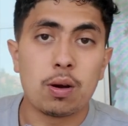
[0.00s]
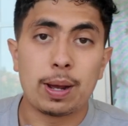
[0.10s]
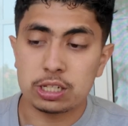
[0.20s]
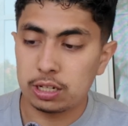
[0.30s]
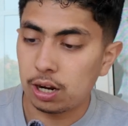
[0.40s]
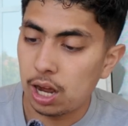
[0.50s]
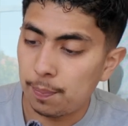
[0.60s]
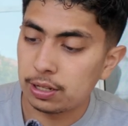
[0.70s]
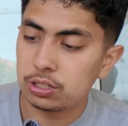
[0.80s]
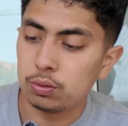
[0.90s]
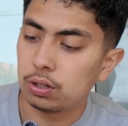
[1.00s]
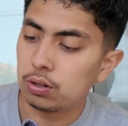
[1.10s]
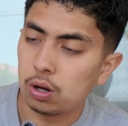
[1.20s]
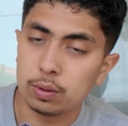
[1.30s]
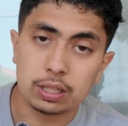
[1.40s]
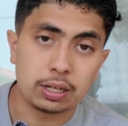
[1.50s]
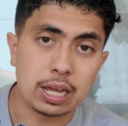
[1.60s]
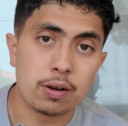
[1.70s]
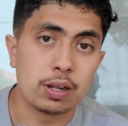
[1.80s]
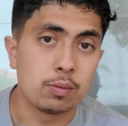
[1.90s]
I'm actually going to hop onto a call with an
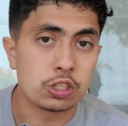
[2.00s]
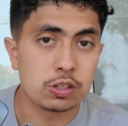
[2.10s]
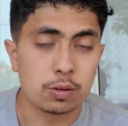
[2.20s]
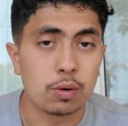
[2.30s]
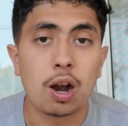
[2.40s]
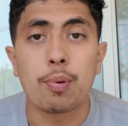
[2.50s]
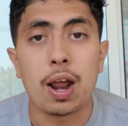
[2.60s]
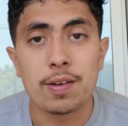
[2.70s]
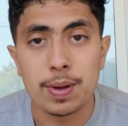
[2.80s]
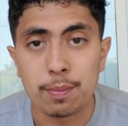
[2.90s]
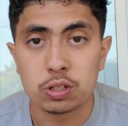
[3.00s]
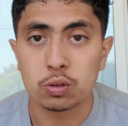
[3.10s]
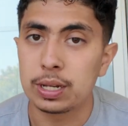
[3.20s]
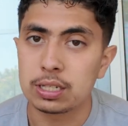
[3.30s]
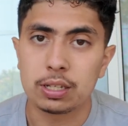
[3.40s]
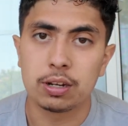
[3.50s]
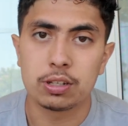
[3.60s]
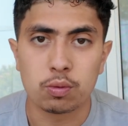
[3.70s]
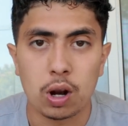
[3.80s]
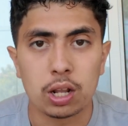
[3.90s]
accountant, which some of our private members will basically hear
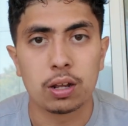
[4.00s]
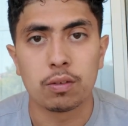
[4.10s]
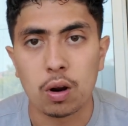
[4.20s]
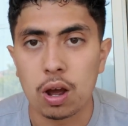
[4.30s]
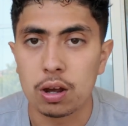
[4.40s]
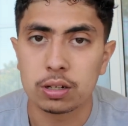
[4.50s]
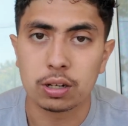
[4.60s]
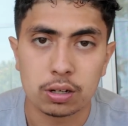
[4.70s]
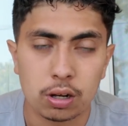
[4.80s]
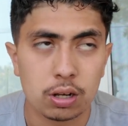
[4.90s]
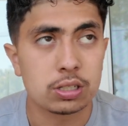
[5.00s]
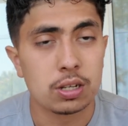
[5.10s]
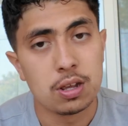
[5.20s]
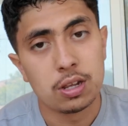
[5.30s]
these raw uncut calls.